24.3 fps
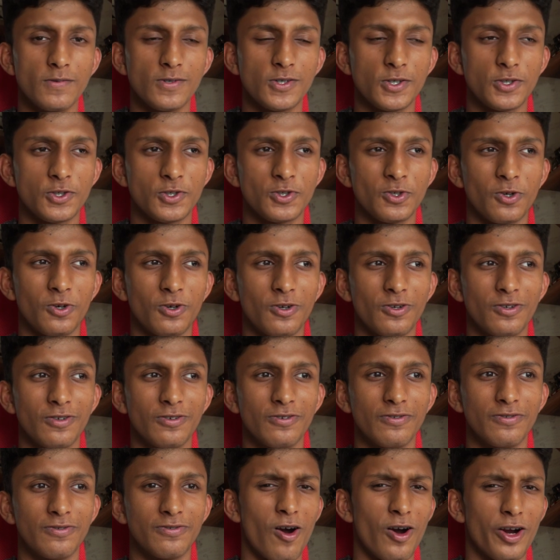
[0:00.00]
sort
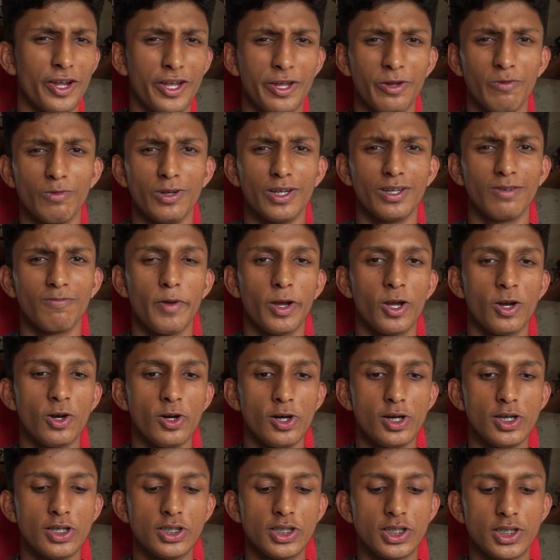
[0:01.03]
of argument,
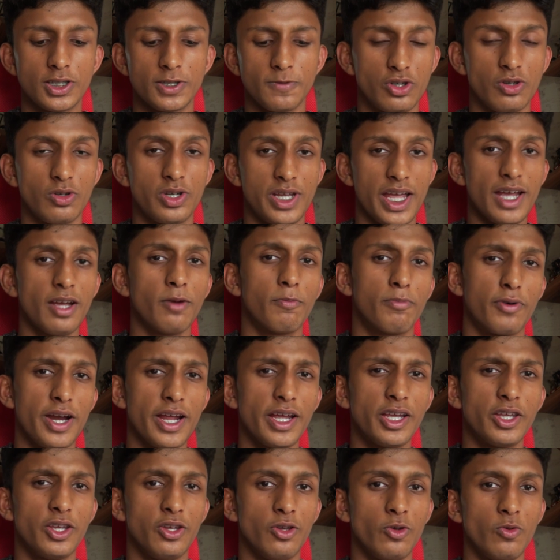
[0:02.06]
because to take a
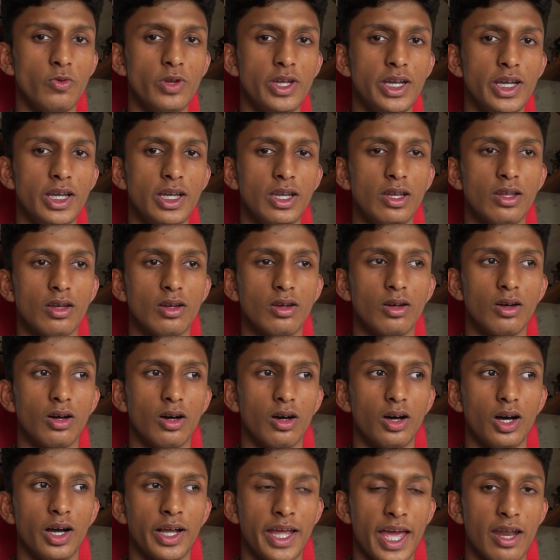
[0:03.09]
break you need,
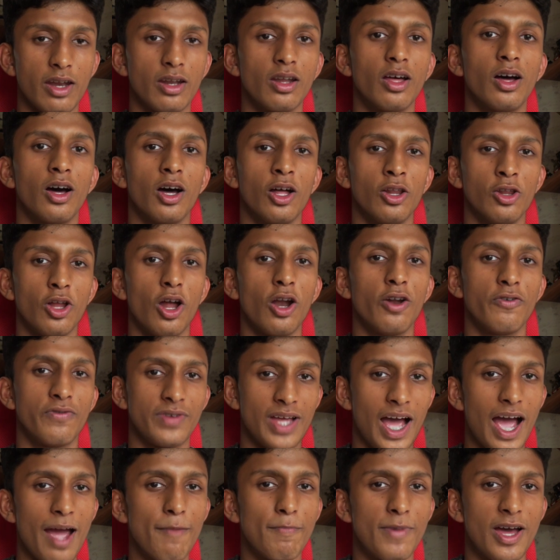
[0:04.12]
again, a lot of
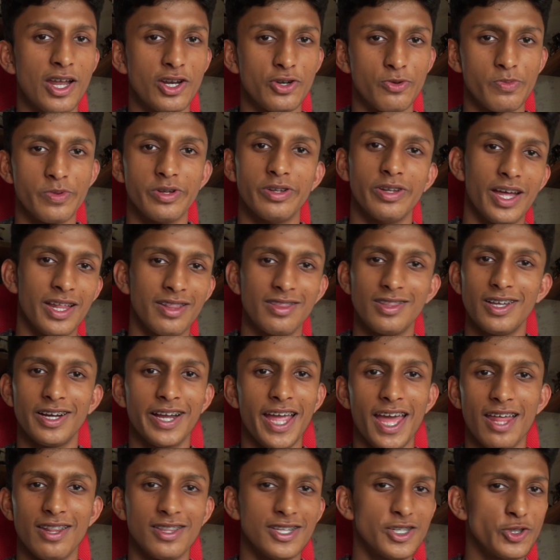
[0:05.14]
time management, and
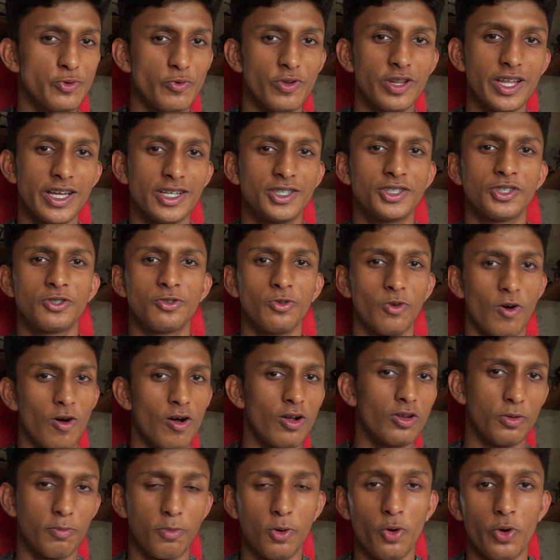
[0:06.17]
again this relates to
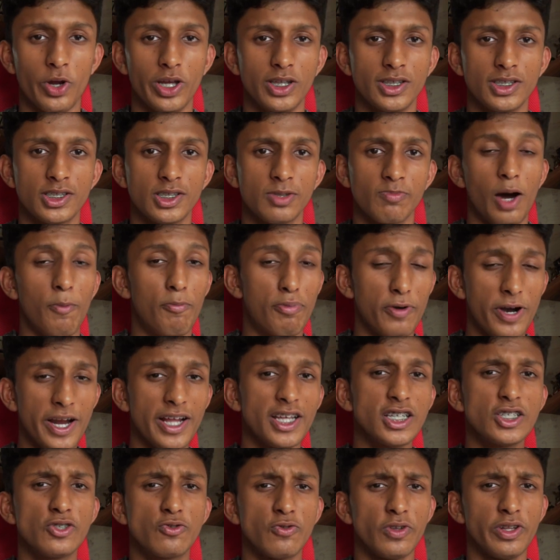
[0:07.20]
all the points. A
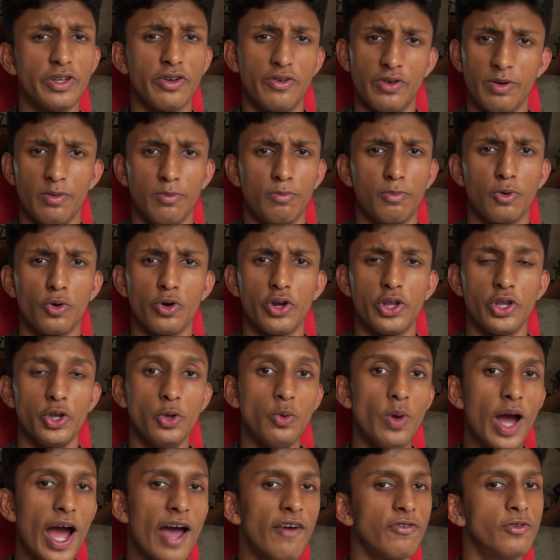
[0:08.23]
break is really, really important.
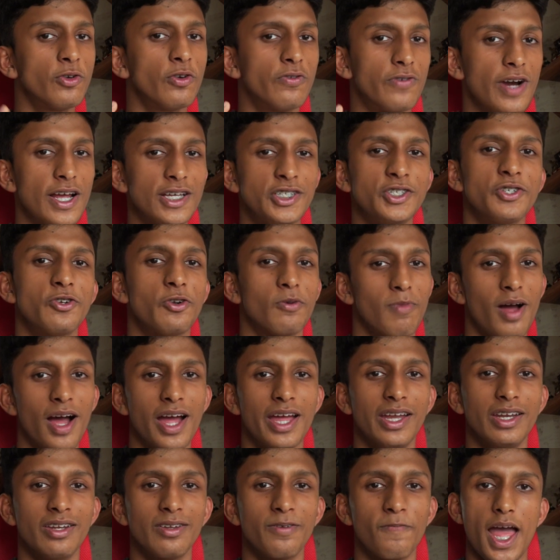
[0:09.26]
You have to rest your
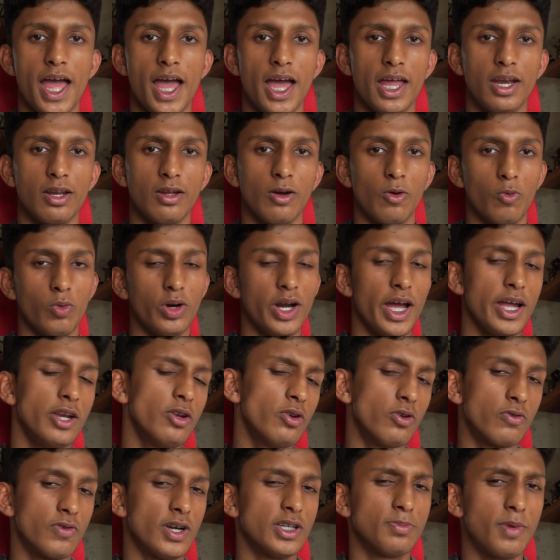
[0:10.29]
mind, and what I
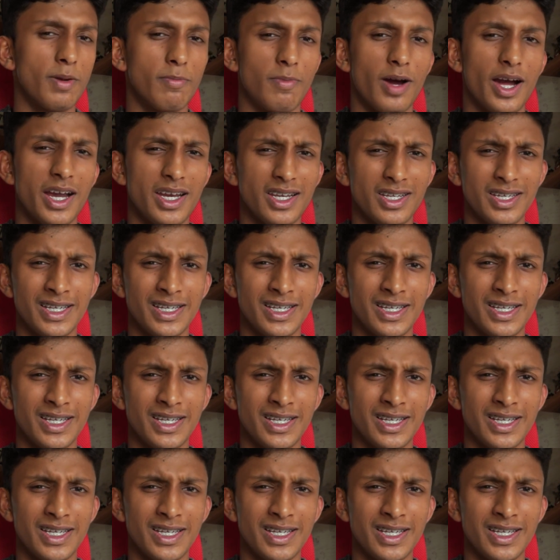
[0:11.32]
do to rest my mind